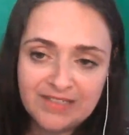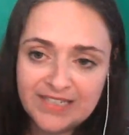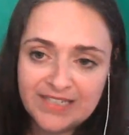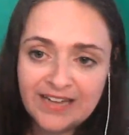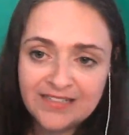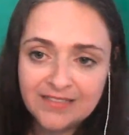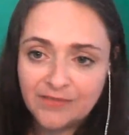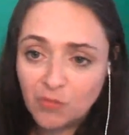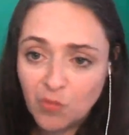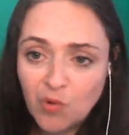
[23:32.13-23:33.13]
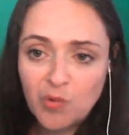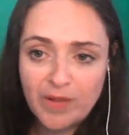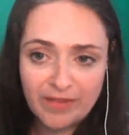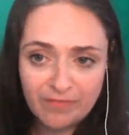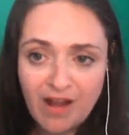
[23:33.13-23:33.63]
instigation of a
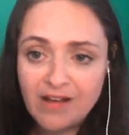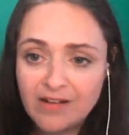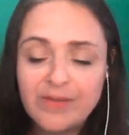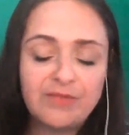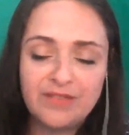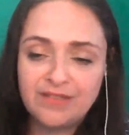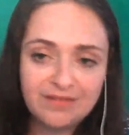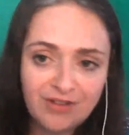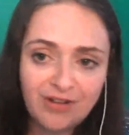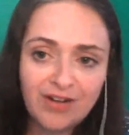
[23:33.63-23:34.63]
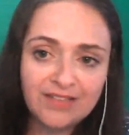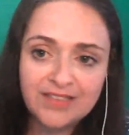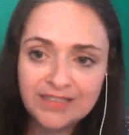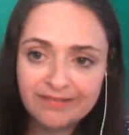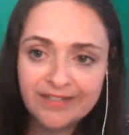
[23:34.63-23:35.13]
war with Iraq, which was not
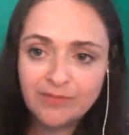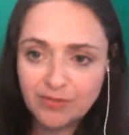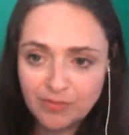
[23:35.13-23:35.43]
necessary,